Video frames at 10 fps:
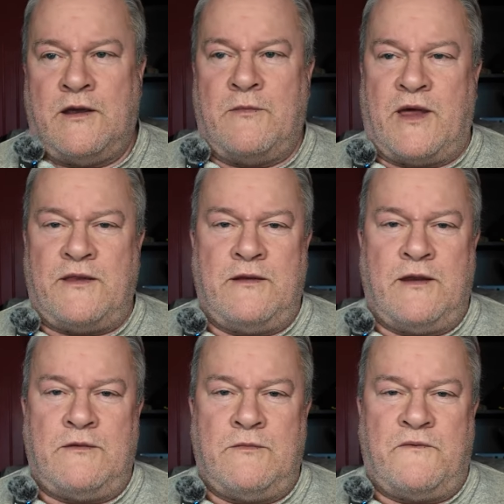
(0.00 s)
And by the
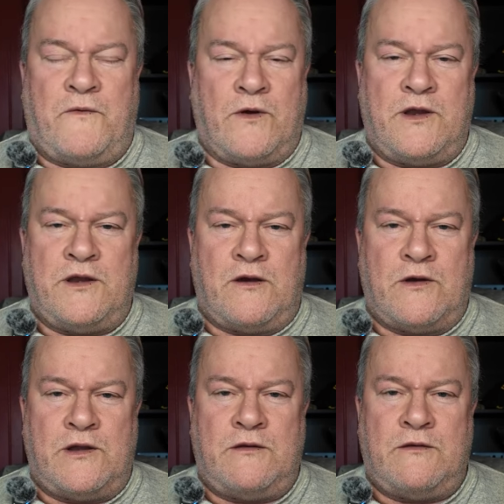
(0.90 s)
end, before you
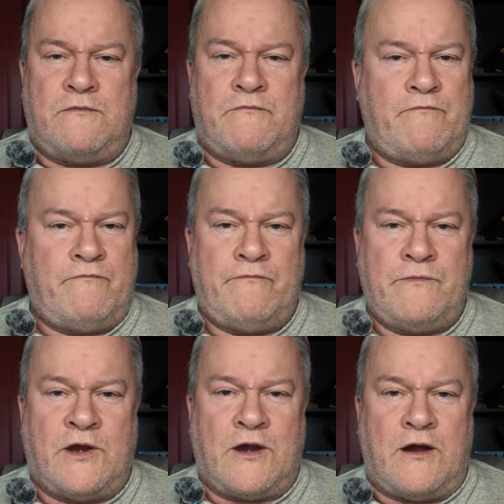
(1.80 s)
know it,
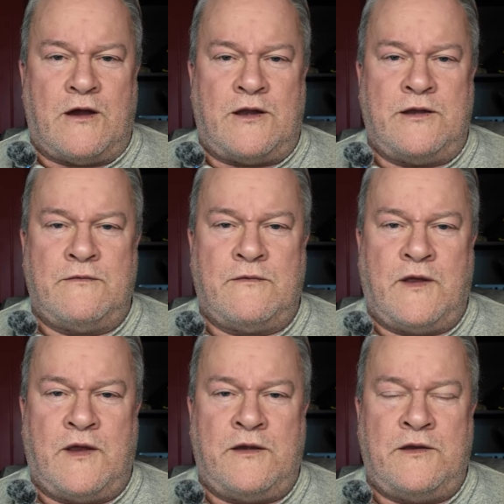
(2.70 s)
you're gone
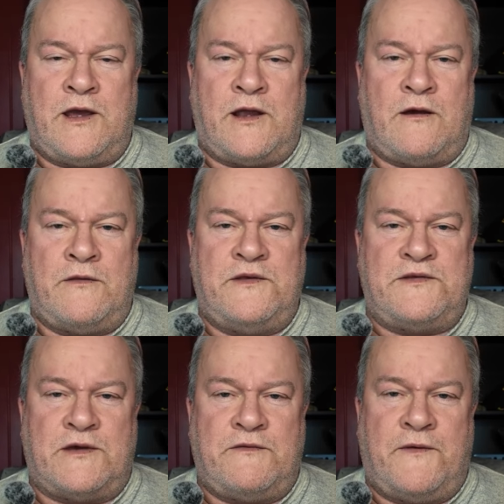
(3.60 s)
and you got all
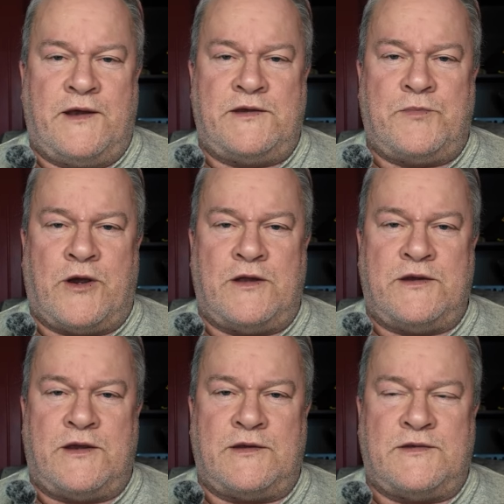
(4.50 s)
these unfinished
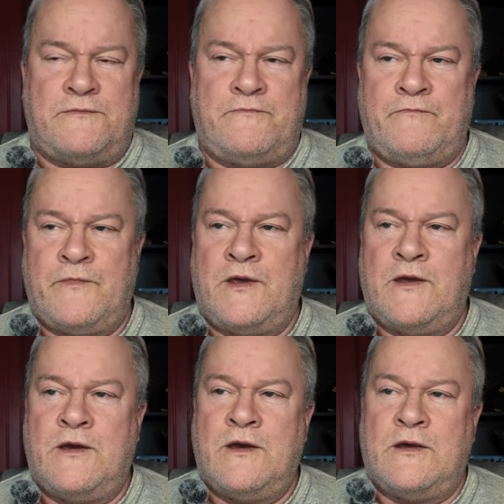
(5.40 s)
projects.
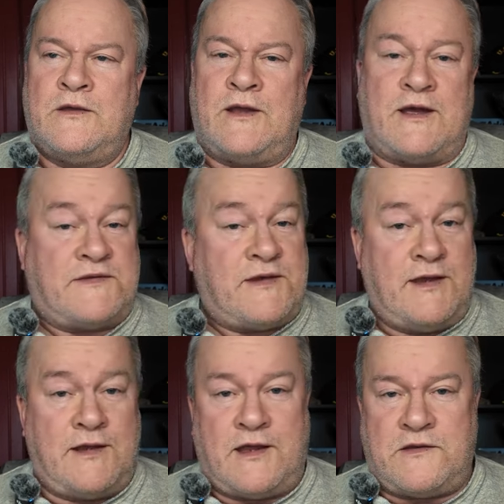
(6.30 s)
Not
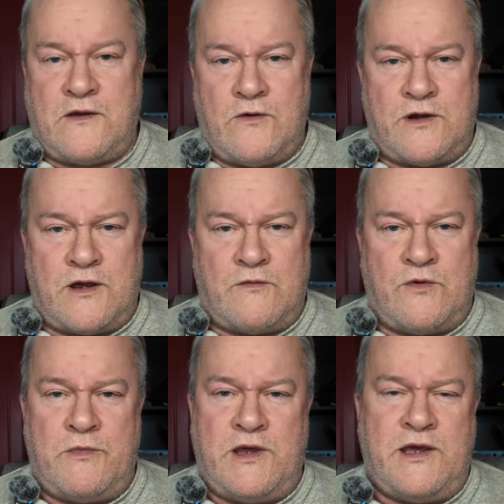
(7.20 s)
saying that's going on
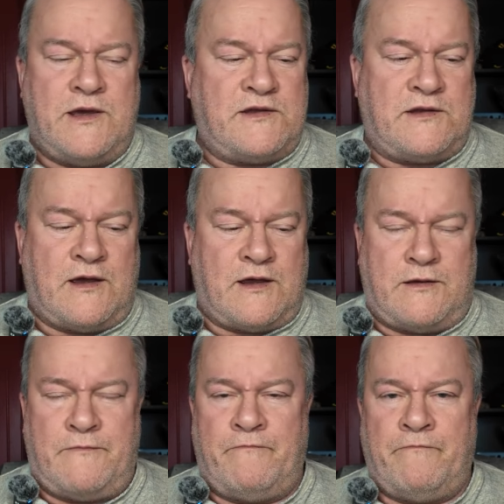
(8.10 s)
with me, it's
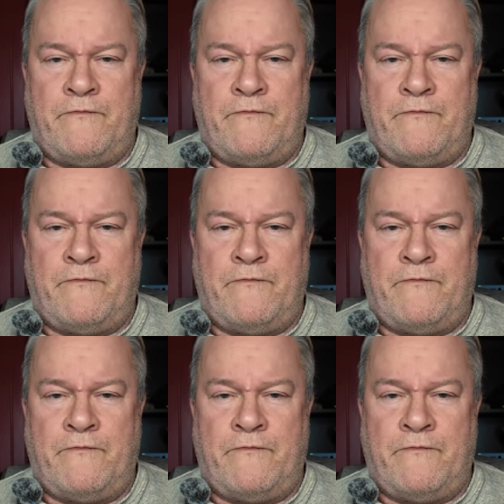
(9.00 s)
not.